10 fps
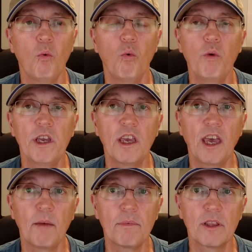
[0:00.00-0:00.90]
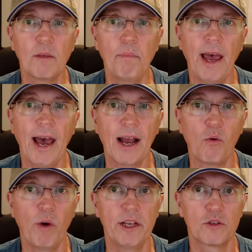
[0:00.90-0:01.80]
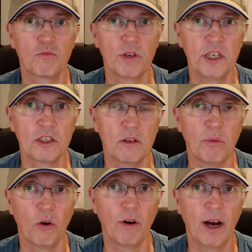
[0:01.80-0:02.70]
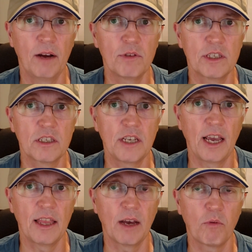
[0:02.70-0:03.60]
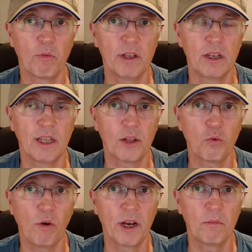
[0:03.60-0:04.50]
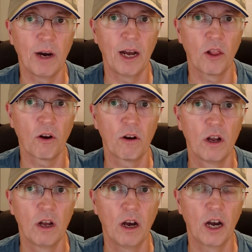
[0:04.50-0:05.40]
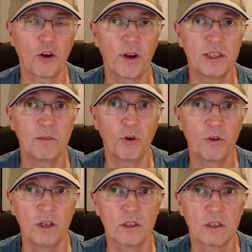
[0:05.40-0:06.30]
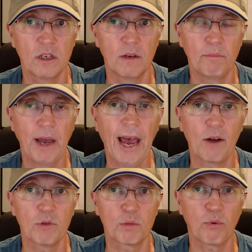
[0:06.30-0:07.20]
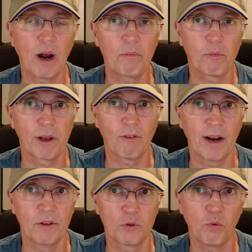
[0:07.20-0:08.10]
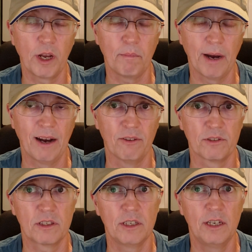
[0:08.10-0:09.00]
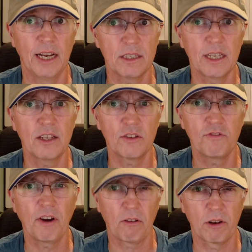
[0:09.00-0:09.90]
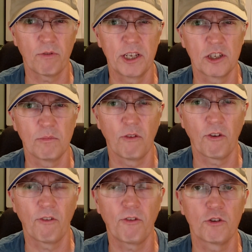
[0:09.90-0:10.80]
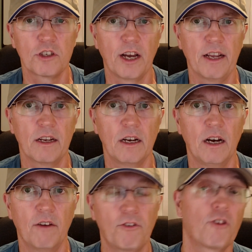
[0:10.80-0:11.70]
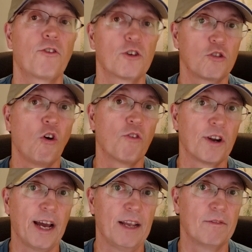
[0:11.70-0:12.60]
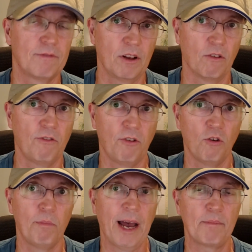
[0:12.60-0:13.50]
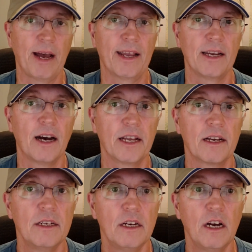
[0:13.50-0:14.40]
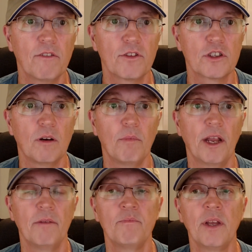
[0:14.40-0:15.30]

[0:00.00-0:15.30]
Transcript: We kept the pack weights reasonable. I would say that when we did that 20-miler, Crazy Boonies' pack was probably around 20 pounds, and that's fairly reasonable for a first hike, for a first overnight, full backpacking hike for somebody.